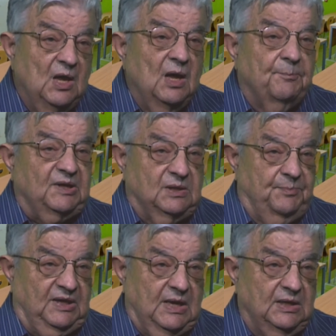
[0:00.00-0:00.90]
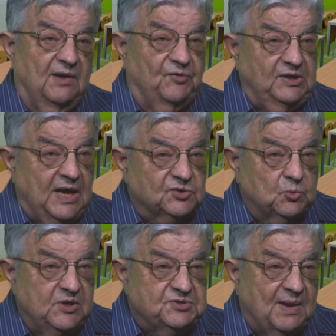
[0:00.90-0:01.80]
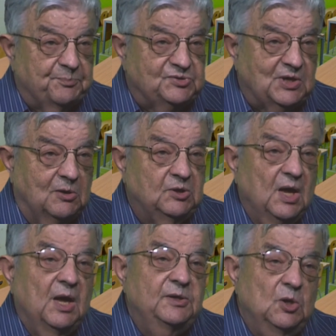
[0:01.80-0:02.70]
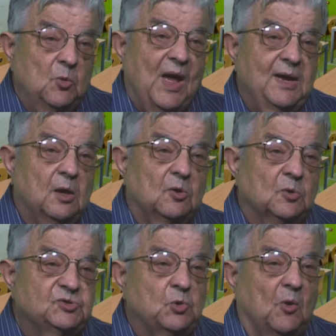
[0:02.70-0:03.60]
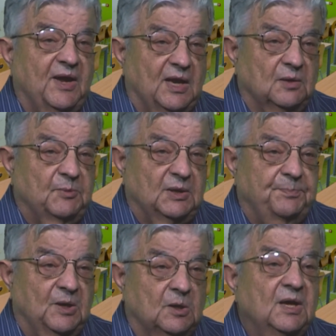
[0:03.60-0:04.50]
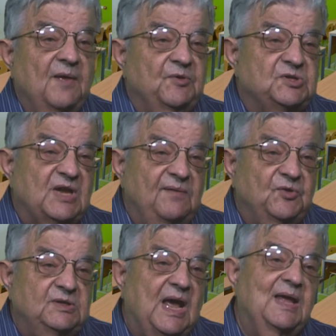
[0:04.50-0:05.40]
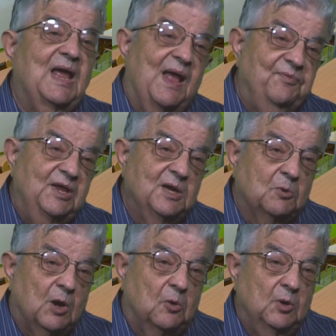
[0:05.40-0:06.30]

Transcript: But at the beginning of the next week's episode, a new angle or story element appeared that saved the day and the hero.